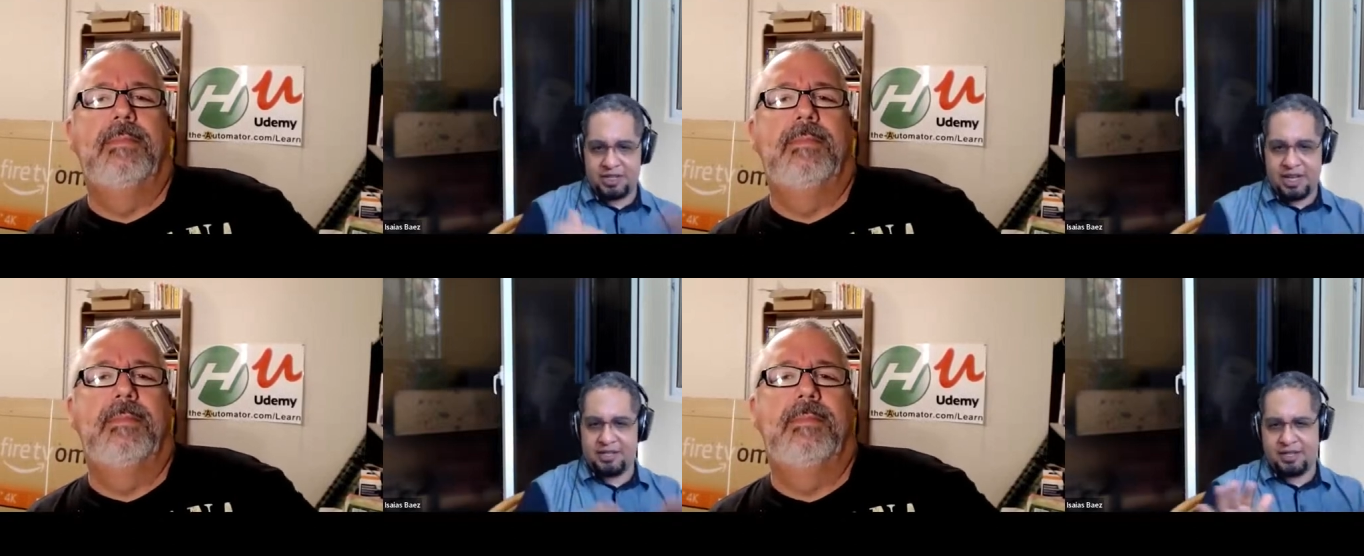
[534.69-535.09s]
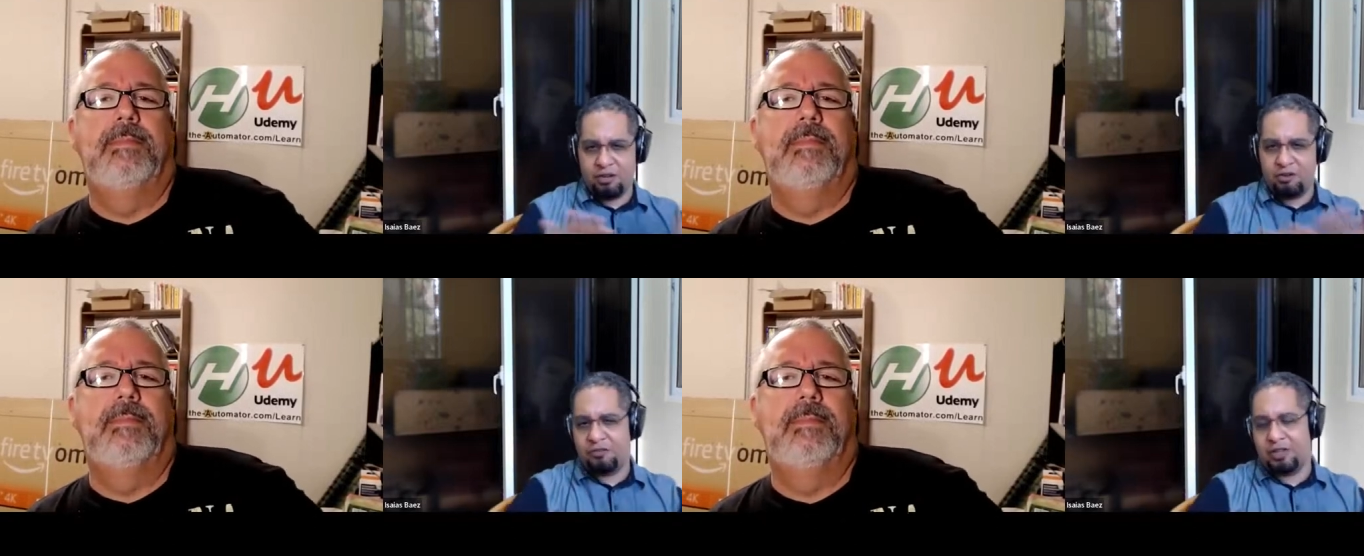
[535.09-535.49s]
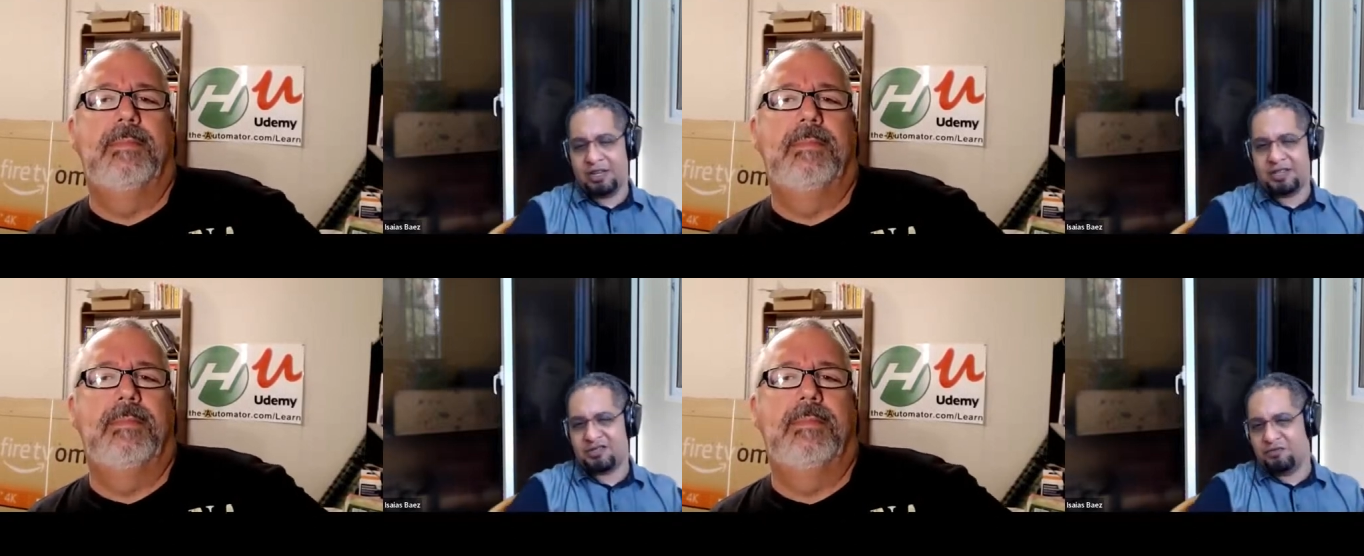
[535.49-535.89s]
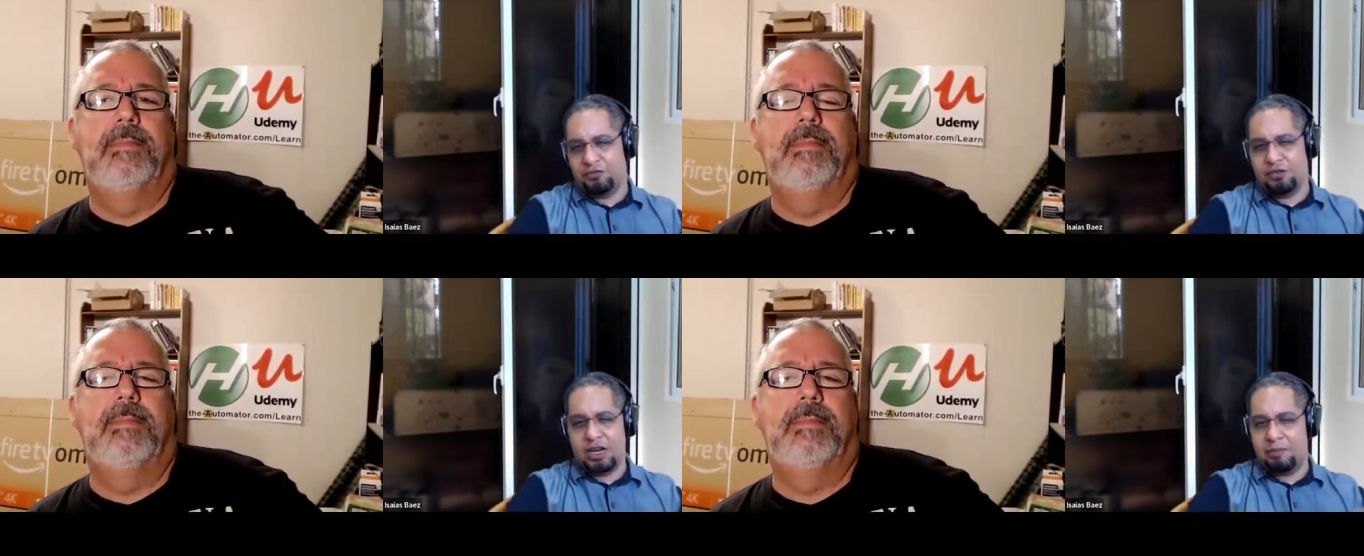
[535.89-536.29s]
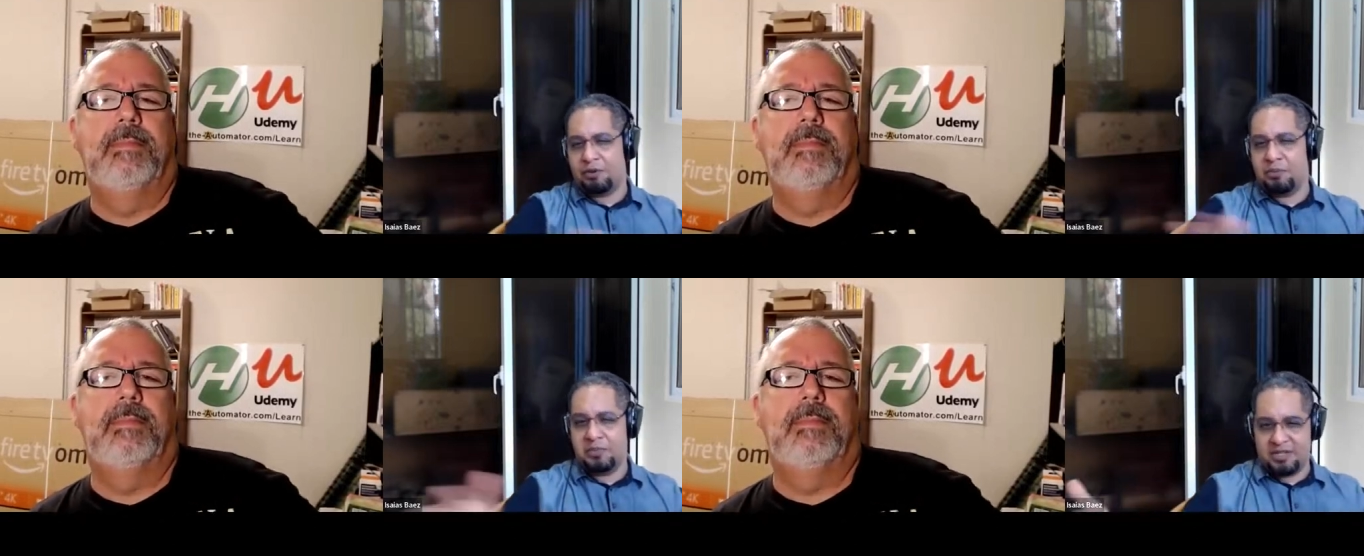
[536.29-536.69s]
Speaker 1: It is really
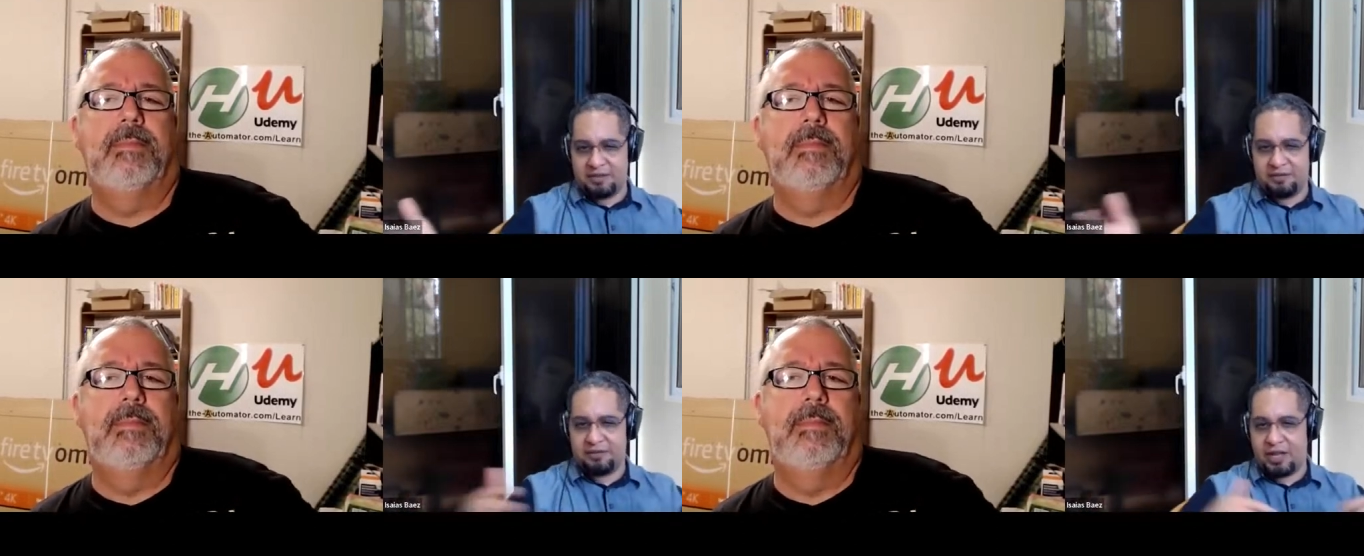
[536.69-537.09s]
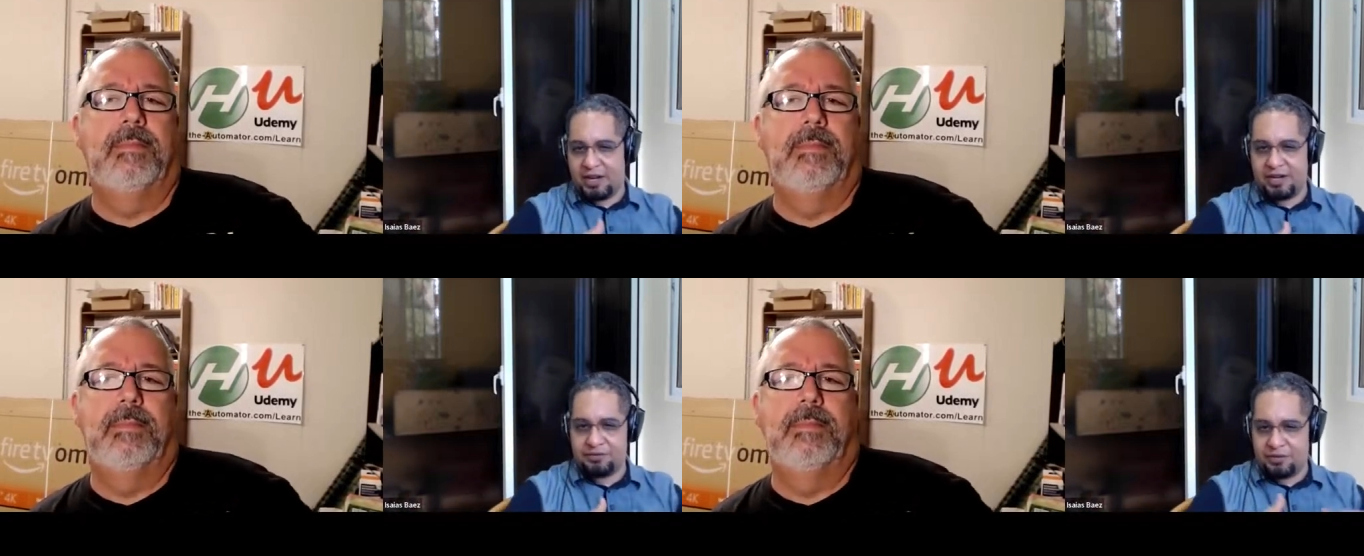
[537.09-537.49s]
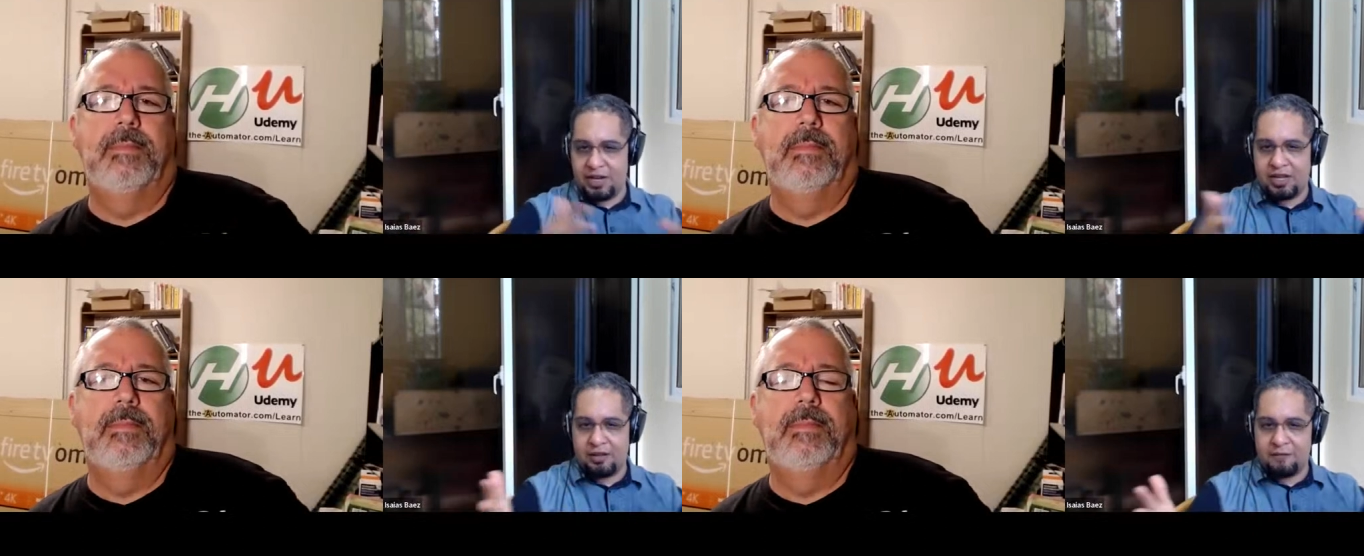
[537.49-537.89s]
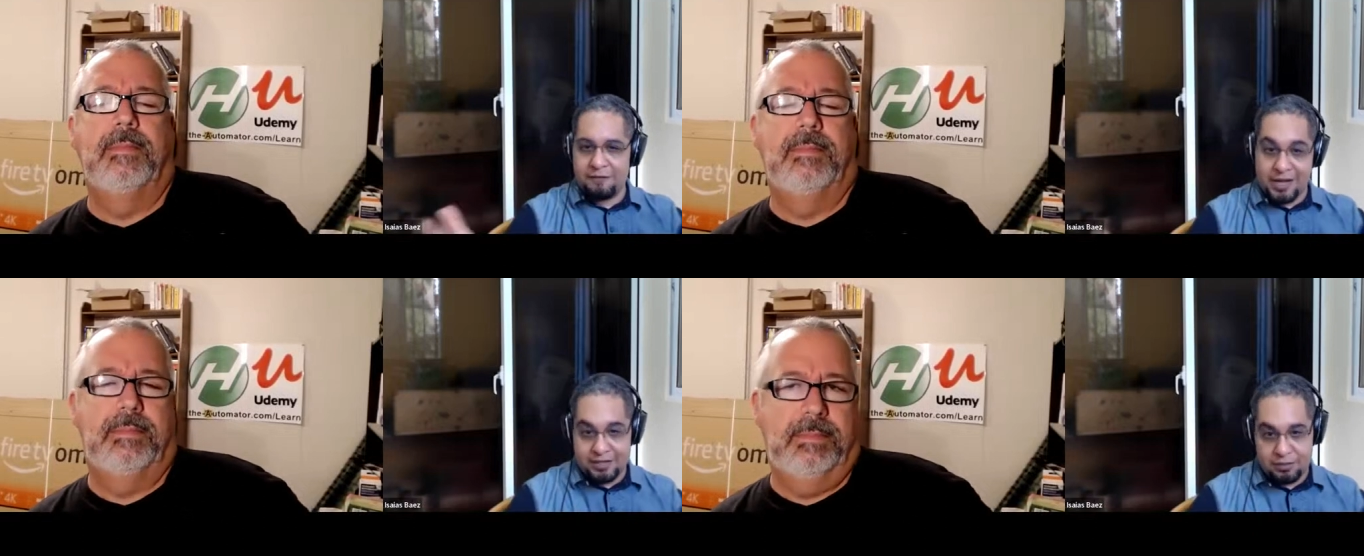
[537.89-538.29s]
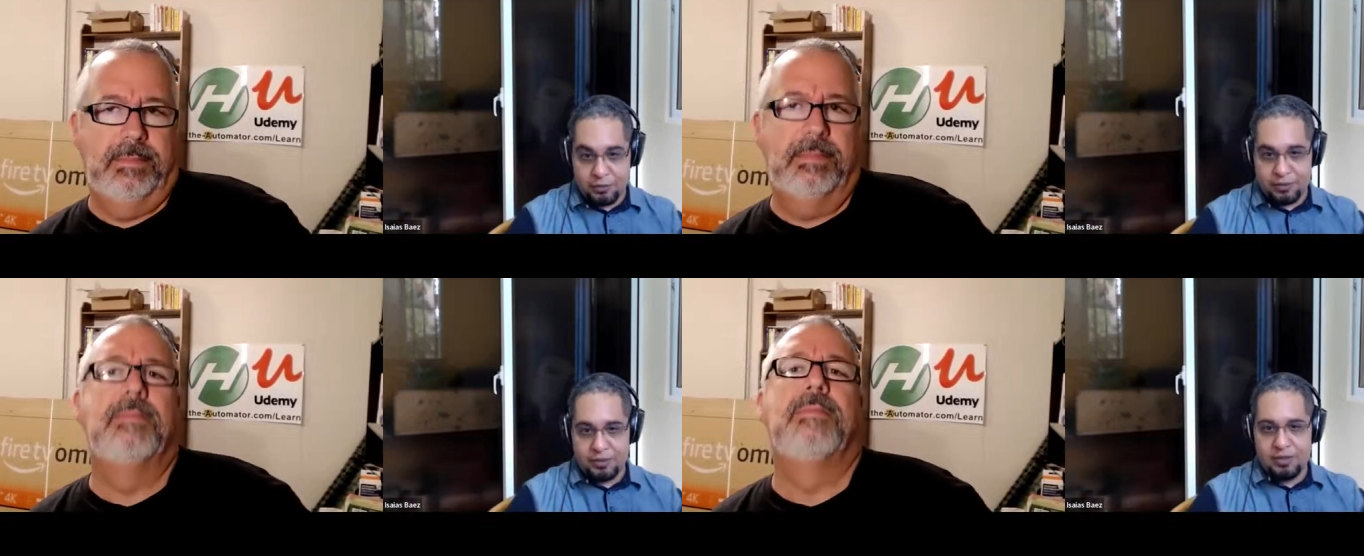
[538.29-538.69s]
permissive and it is really
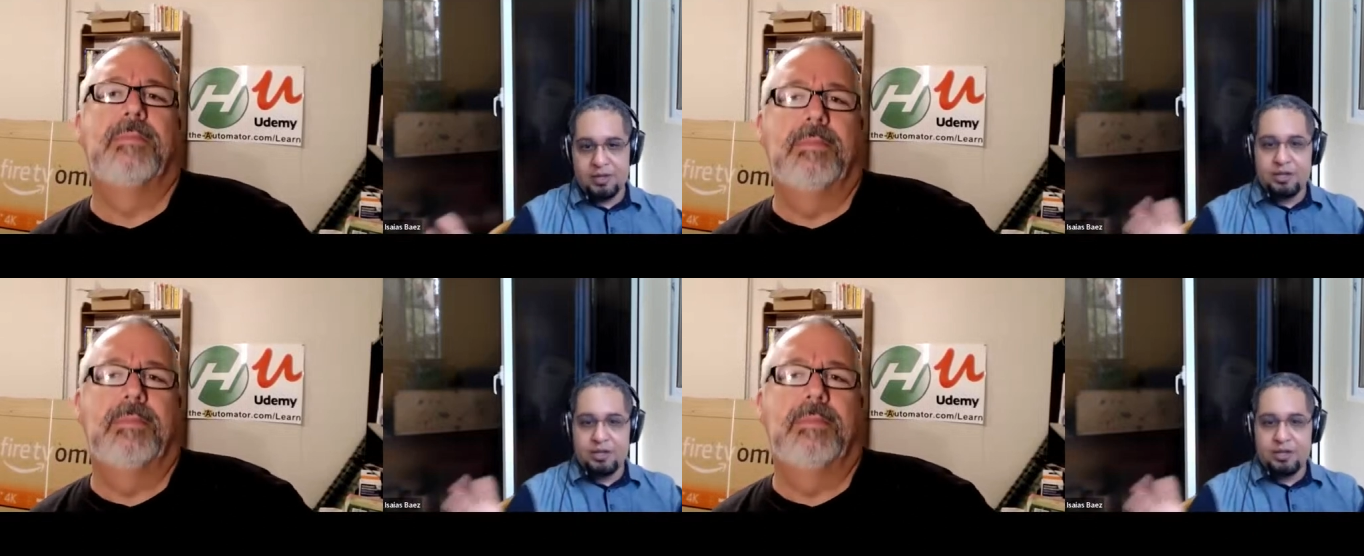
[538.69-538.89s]
flexible.